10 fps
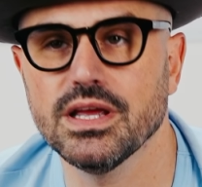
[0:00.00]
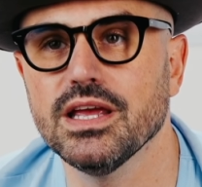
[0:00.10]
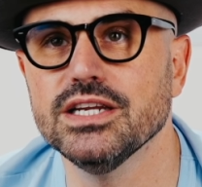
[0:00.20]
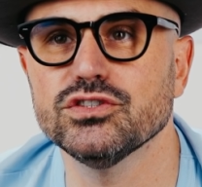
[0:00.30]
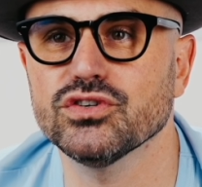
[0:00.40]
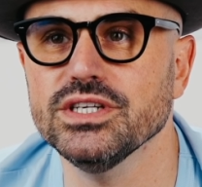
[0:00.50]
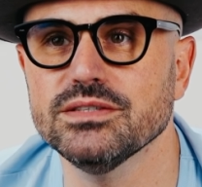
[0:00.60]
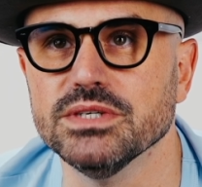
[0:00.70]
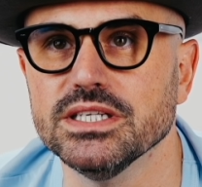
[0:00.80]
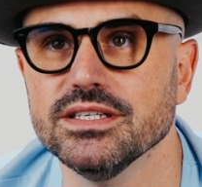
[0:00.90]
it
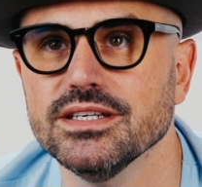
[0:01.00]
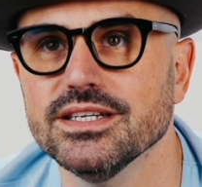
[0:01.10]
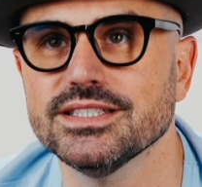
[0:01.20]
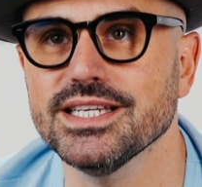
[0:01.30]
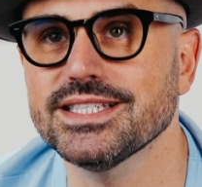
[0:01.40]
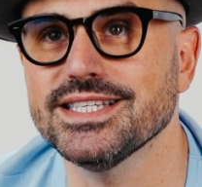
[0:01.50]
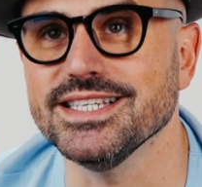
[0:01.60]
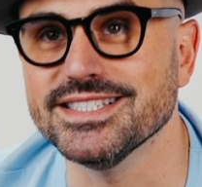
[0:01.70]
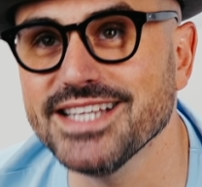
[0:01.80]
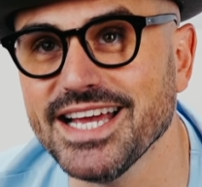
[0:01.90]
intrigued me.
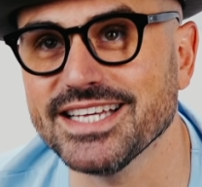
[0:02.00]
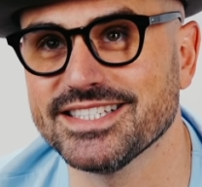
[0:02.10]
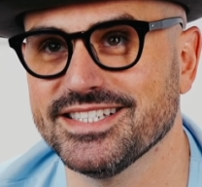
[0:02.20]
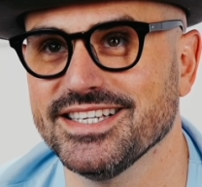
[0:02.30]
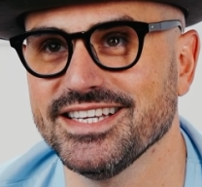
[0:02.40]
66.